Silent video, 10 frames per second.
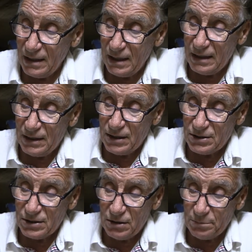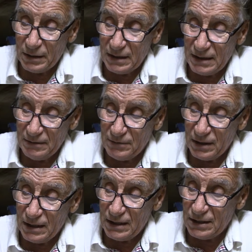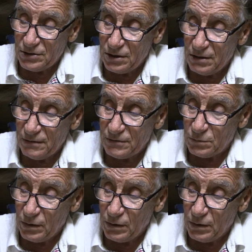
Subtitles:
and he does not believe that he deserves